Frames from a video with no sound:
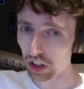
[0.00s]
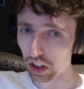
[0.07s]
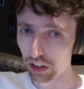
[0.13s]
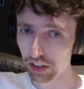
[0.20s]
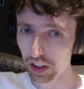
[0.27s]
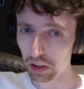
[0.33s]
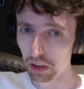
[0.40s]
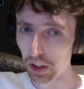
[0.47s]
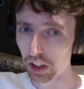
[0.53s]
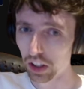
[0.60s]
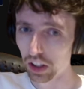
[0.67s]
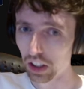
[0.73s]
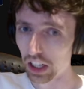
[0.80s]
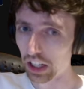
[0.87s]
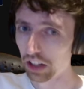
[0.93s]
nerfed compared
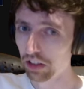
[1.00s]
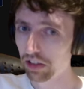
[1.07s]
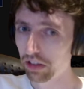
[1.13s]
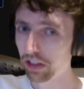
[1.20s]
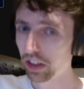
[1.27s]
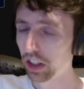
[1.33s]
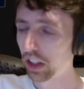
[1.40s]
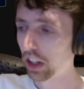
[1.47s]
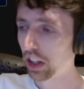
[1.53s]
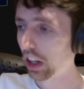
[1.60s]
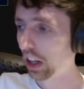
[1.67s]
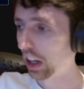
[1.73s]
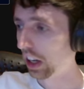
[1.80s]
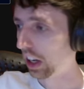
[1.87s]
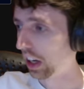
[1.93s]
to live.
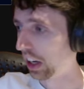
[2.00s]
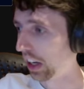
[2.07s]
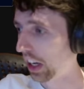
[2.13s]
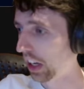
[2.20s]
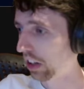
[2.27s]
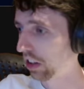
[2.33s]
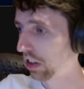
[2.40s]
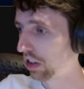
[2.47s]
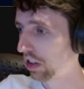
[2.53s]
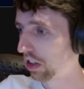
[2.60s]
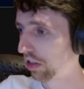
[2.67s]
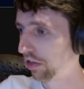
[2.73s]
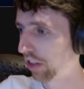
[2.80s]
It's